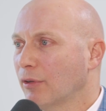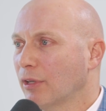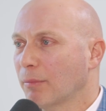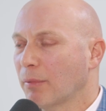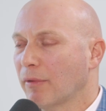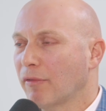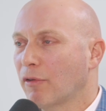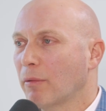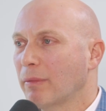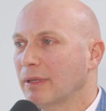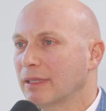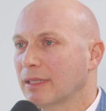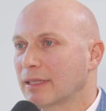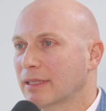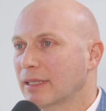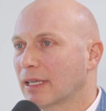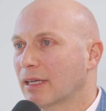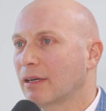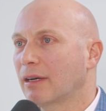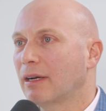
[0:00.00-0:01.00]
performance,
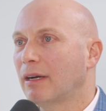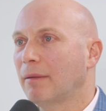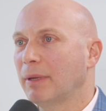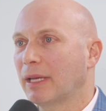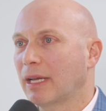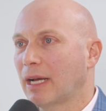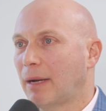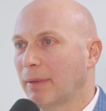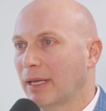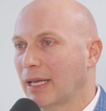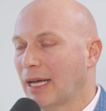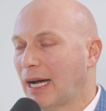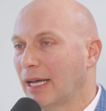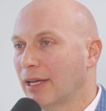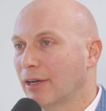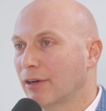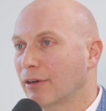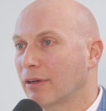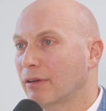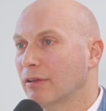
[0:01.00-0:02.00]
etc., becoming
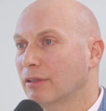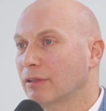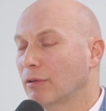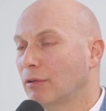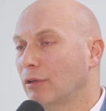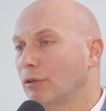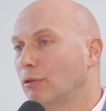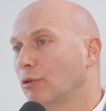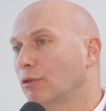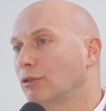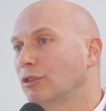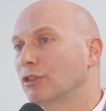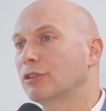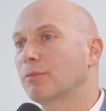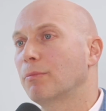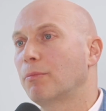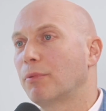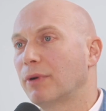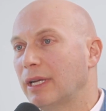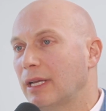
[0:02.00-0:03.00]
high earners. So they don't
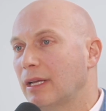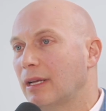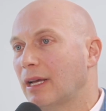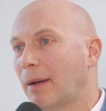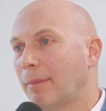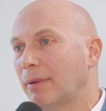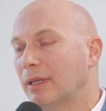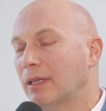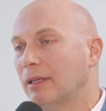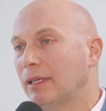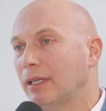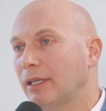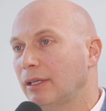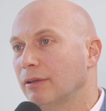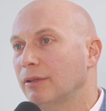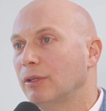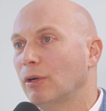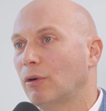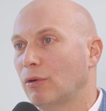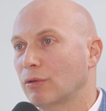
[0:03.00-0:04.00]
just bring capital
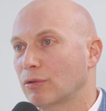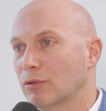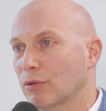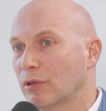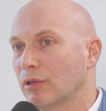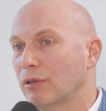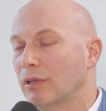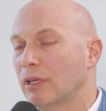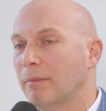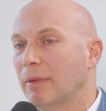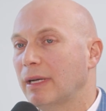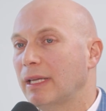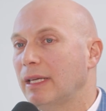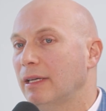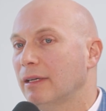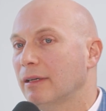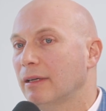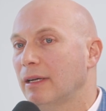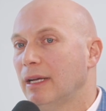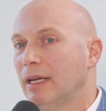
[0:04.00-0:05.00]
here, they're also earning money
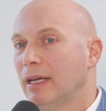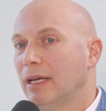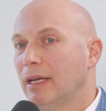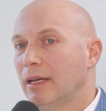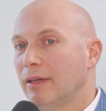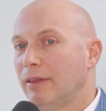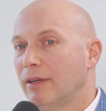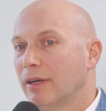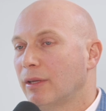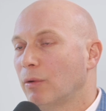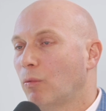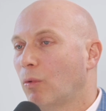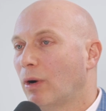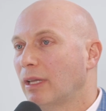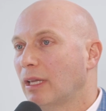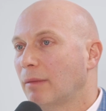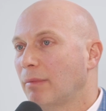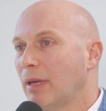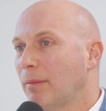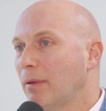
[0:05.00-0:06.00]
here. They're the one
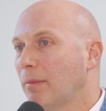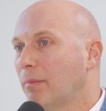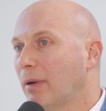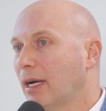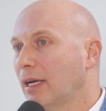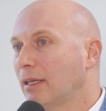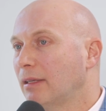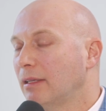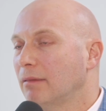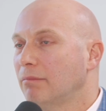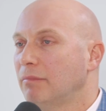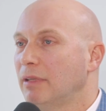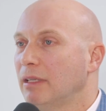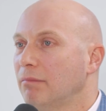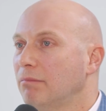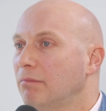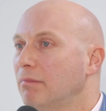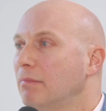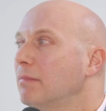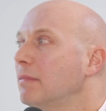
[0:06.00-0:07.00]
that maybe buy
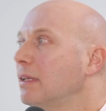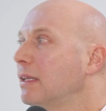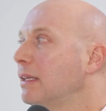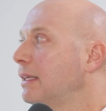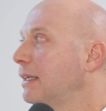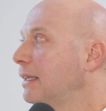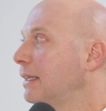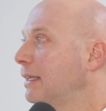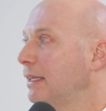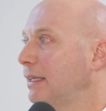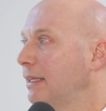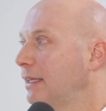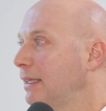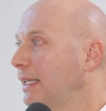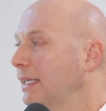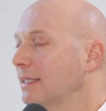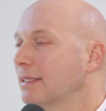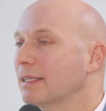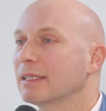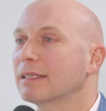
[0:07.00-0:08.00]
the
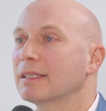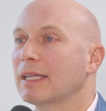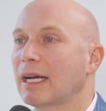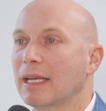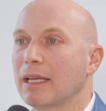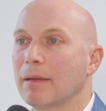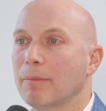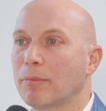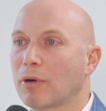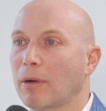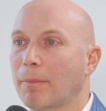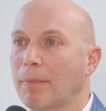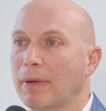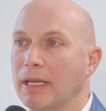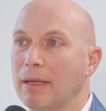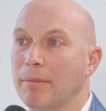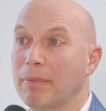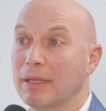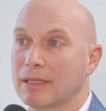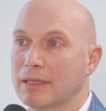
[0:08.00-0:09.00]
less exciting
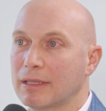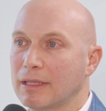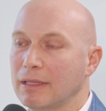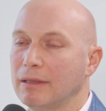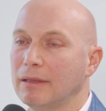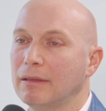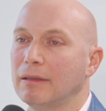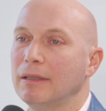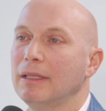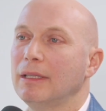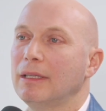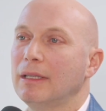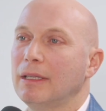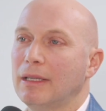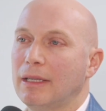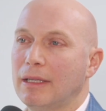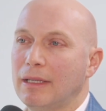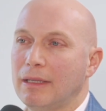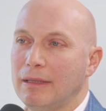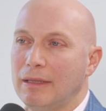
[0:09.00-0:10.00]
property, but still
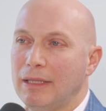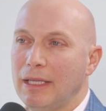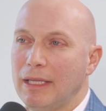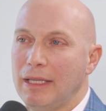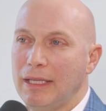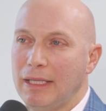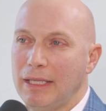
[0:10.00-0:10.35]
the